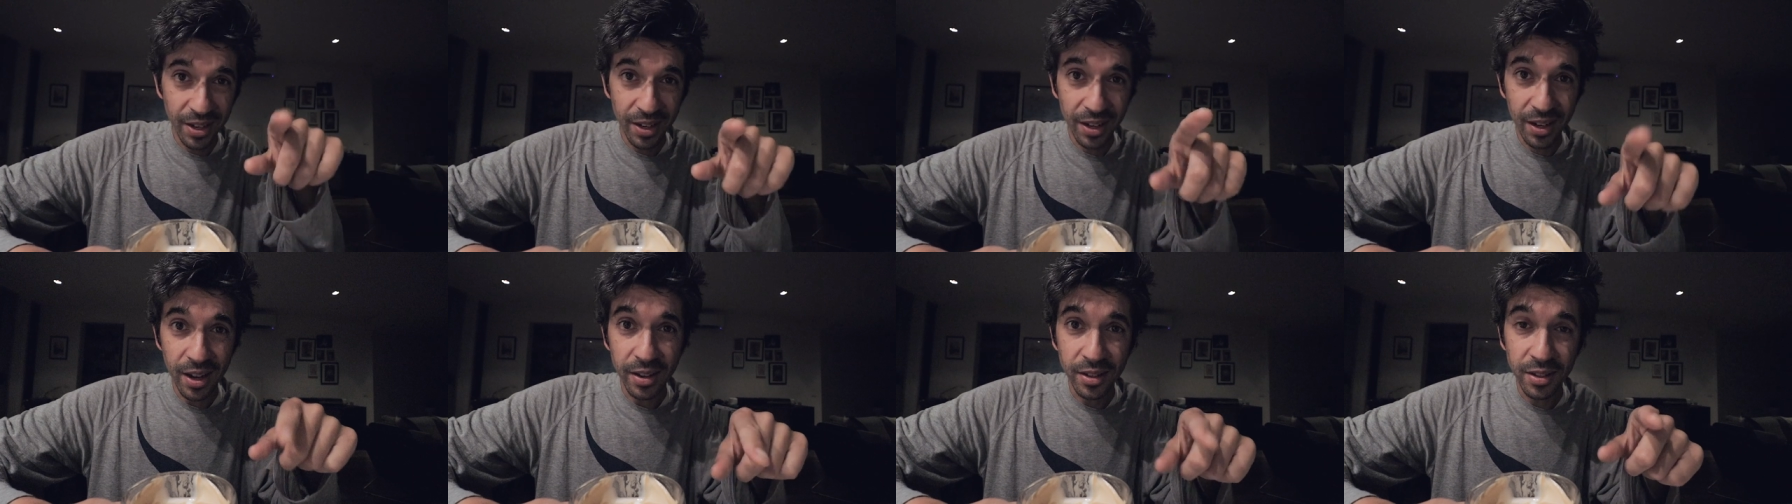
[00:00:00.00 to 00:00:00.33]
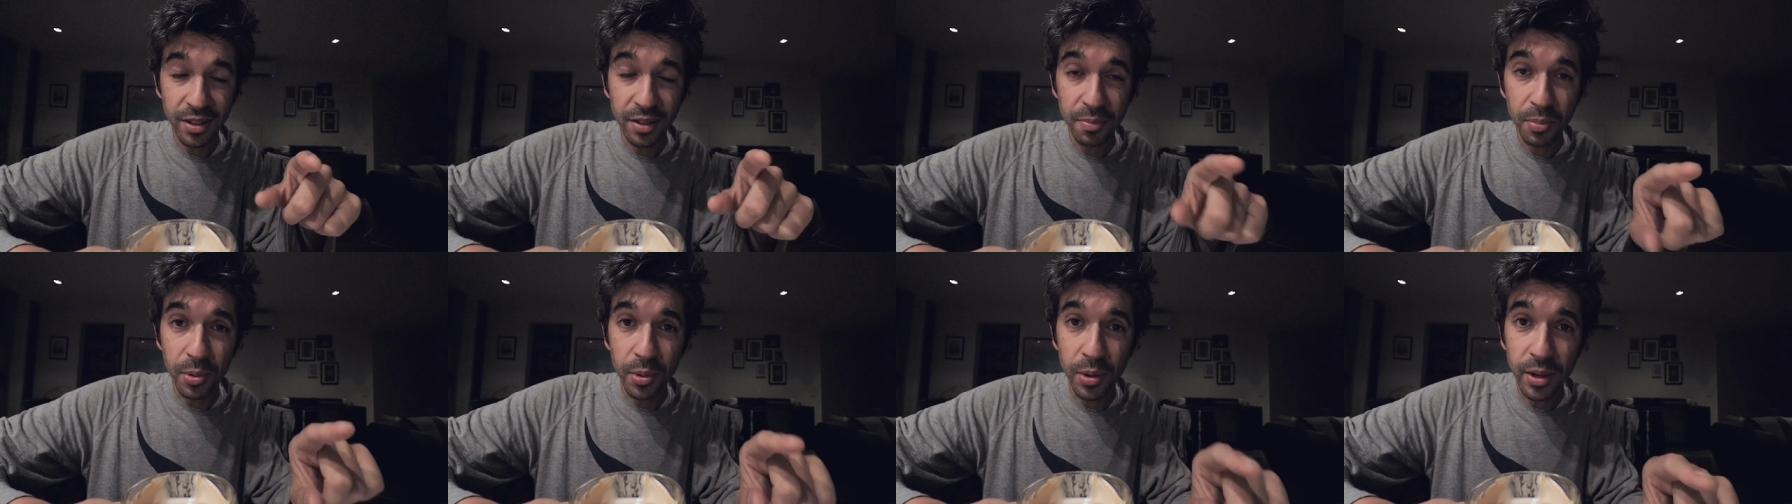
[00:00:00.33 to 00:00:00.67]
cut
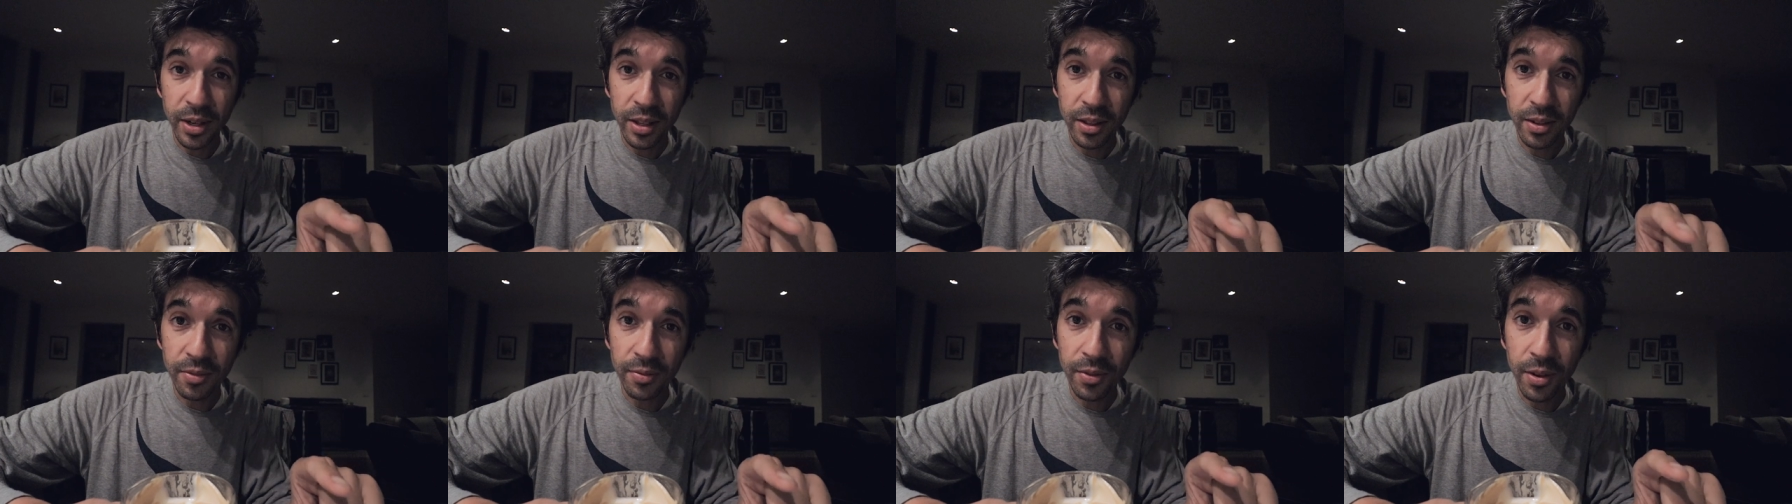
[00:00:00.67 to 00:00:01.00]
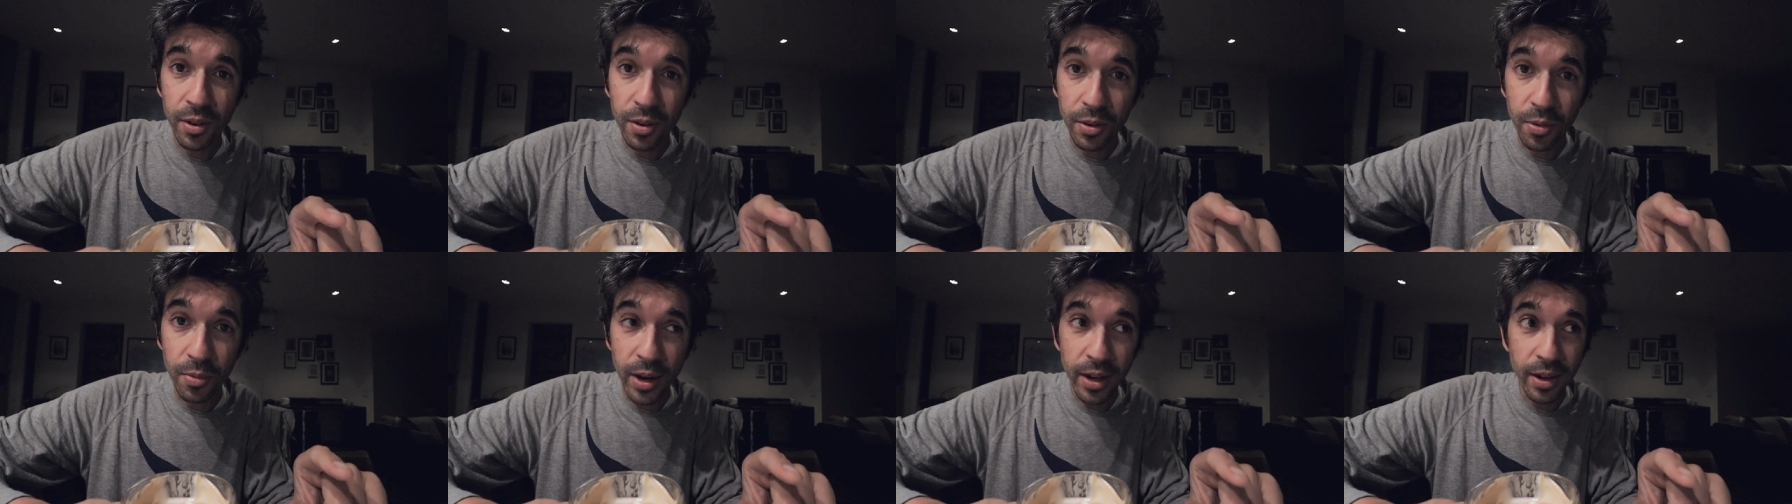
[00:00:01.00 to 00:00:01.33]
to the point in the
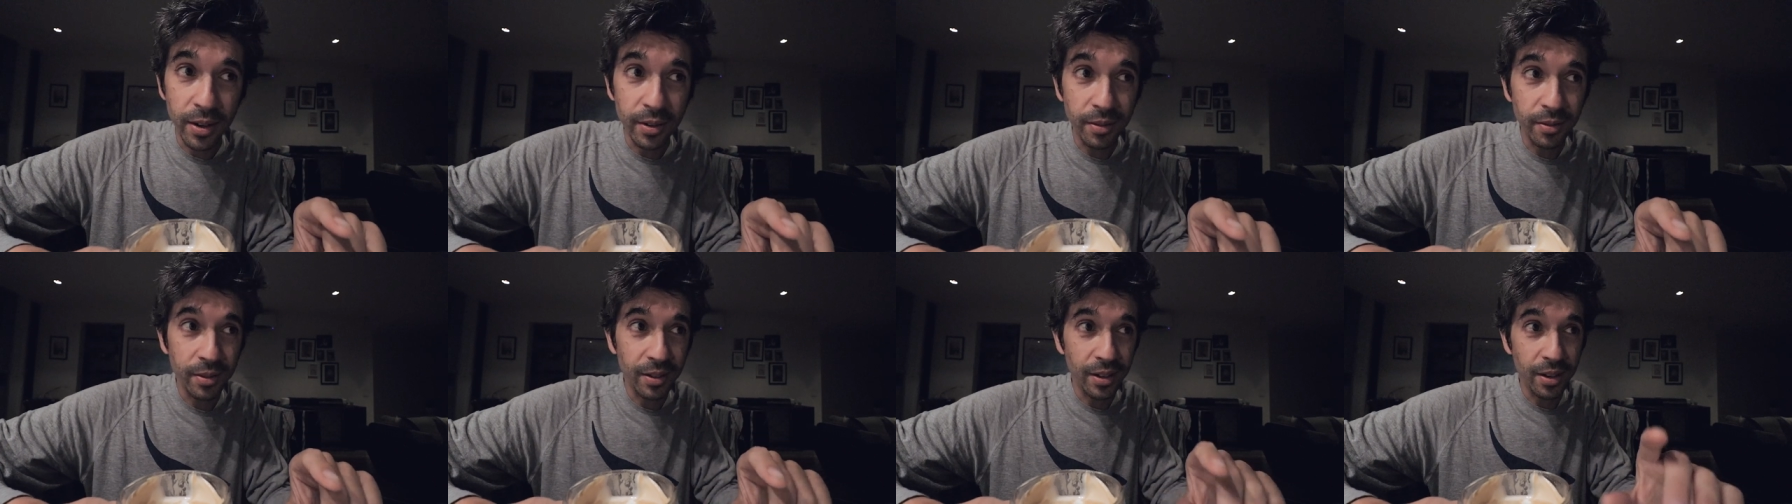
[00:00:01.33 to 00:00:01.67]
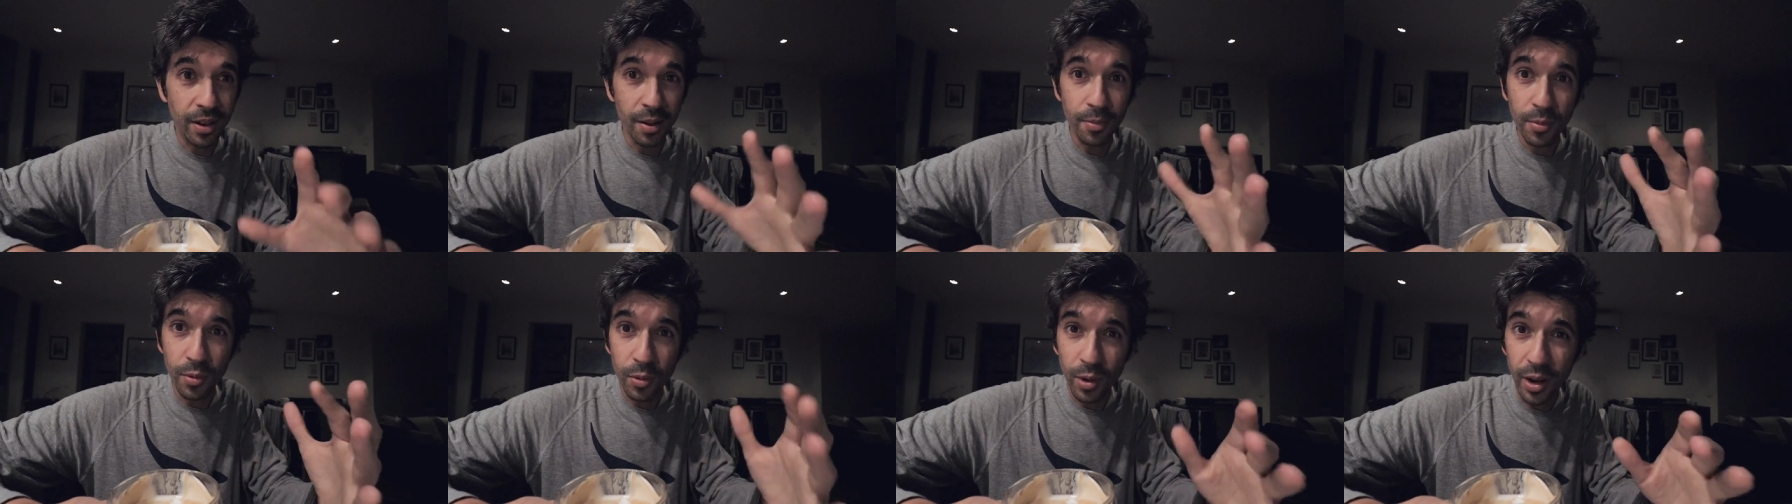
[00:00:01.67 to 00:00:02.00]
vlog when
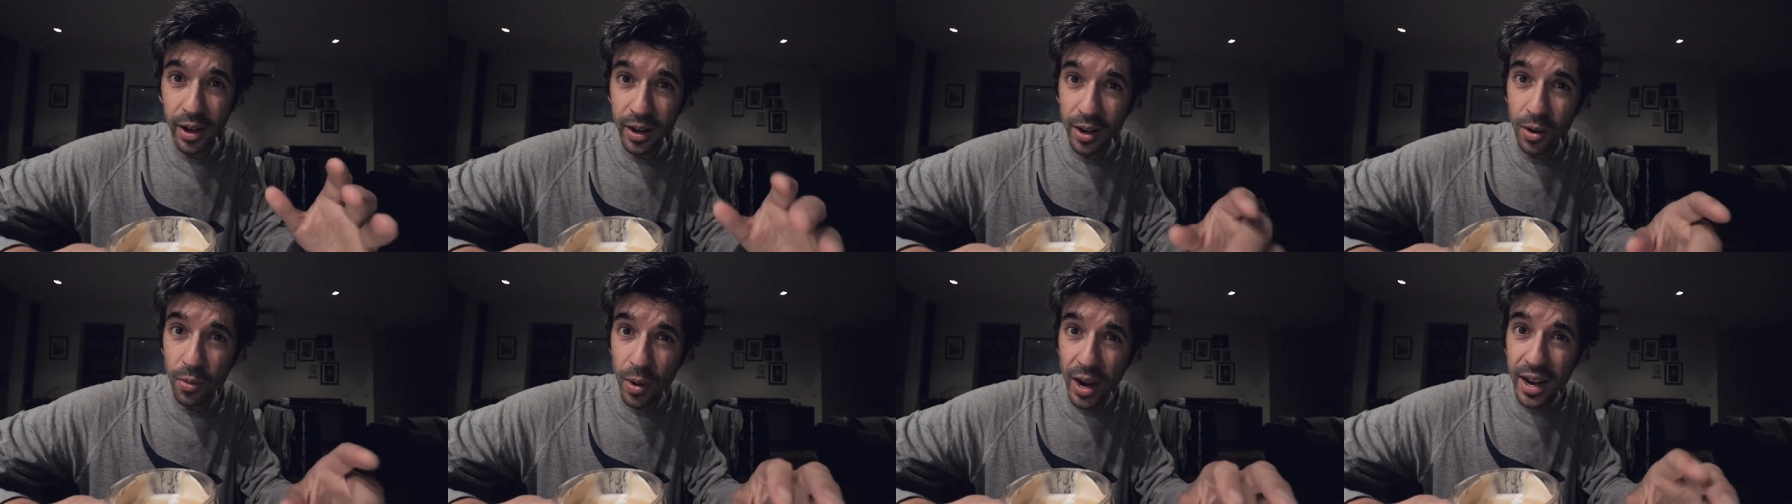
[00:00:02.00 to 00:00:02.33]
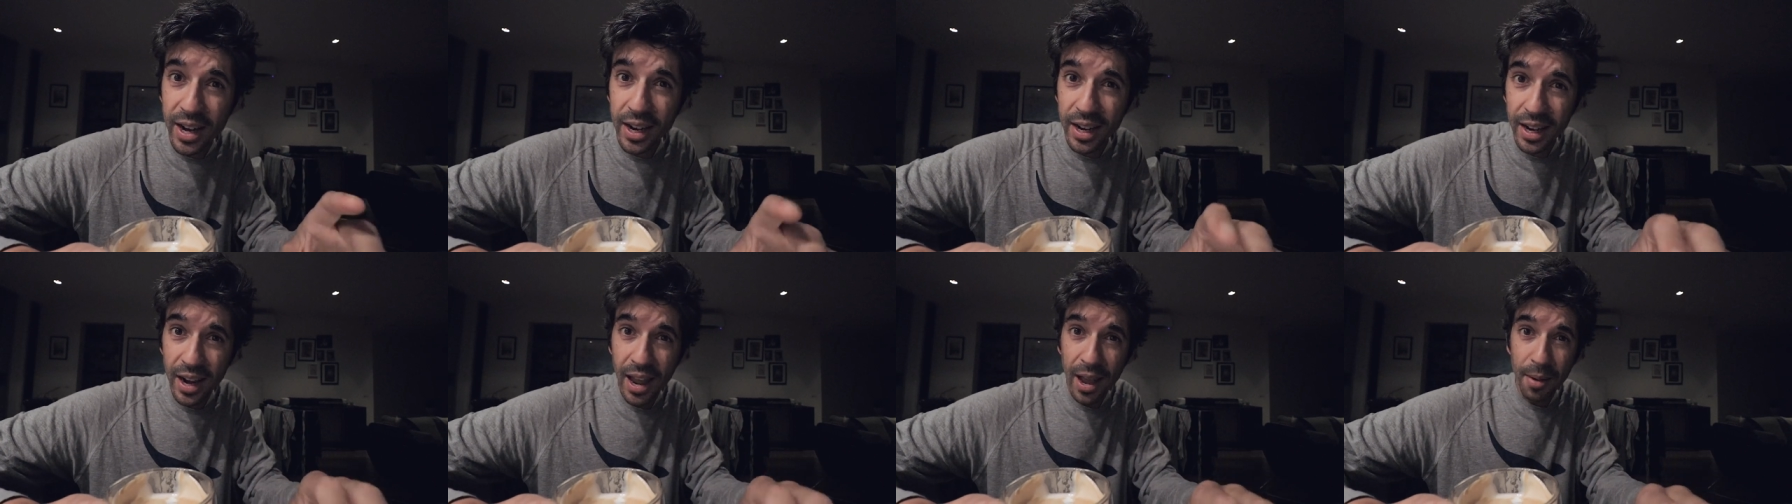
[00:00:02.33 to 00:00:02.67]
I'm all like
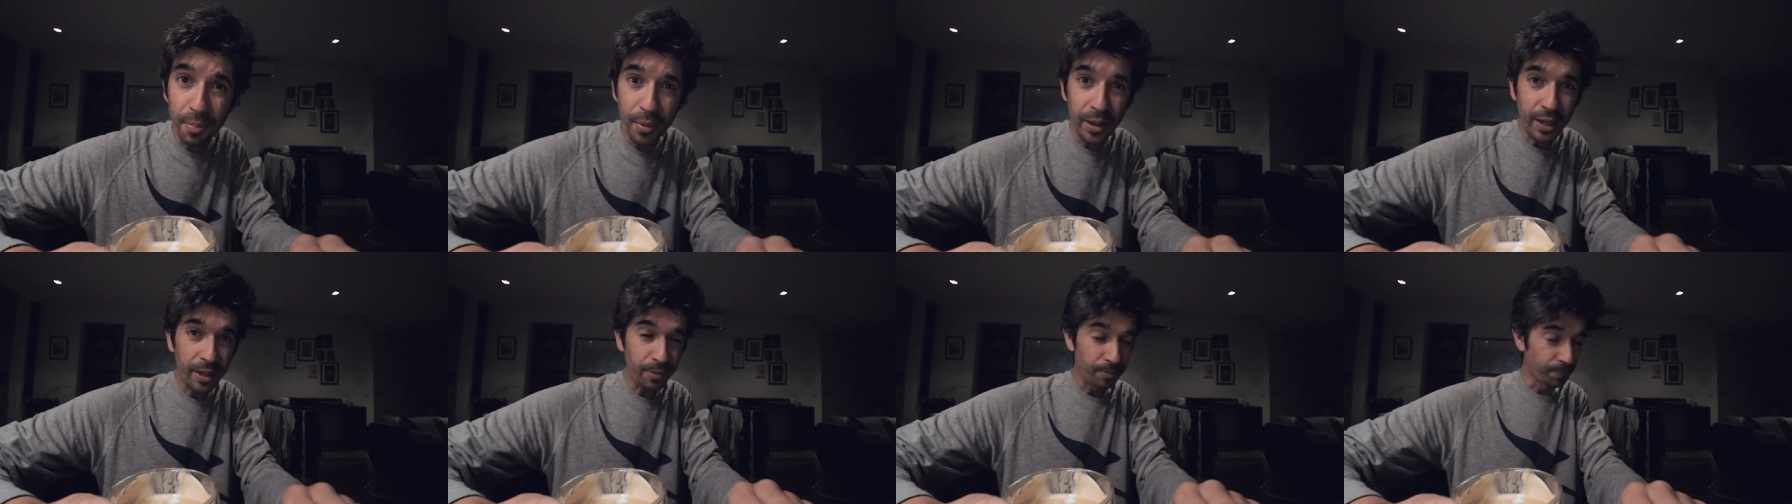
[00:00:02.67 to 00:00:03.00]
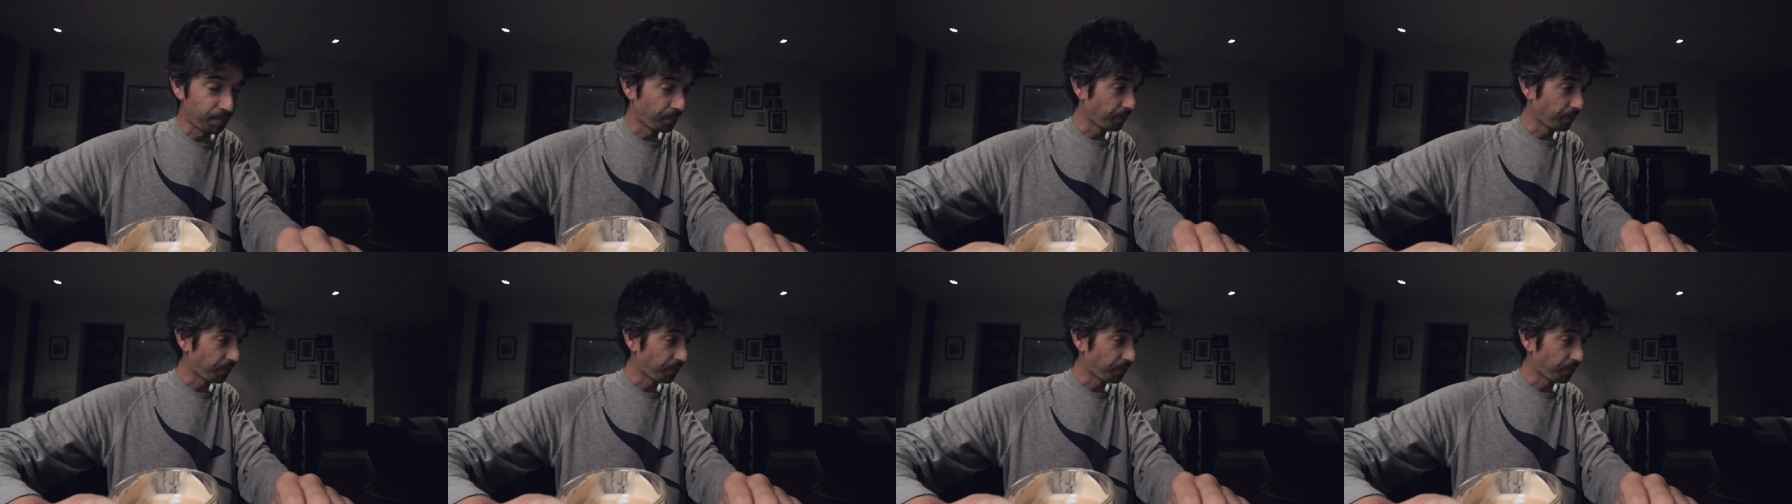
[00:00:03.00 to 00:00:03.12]
awake and happy.